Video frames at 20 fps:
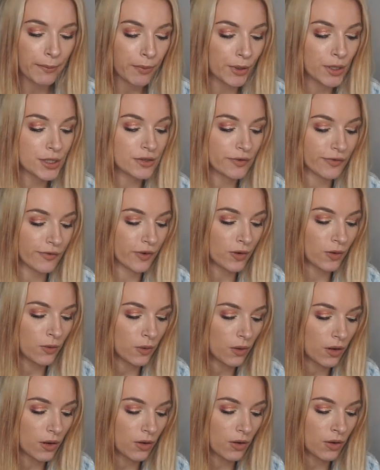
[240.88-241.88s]
beautiful
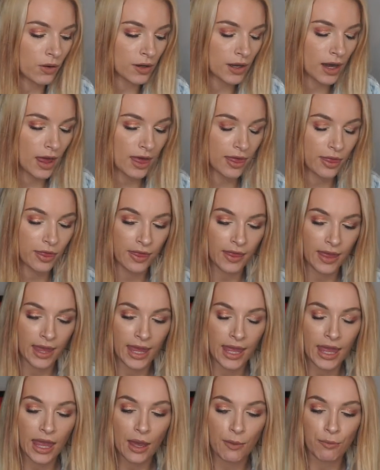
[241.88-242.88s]
on
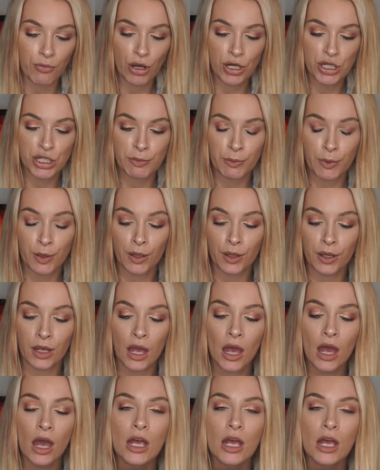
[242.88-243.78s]
the brochure book.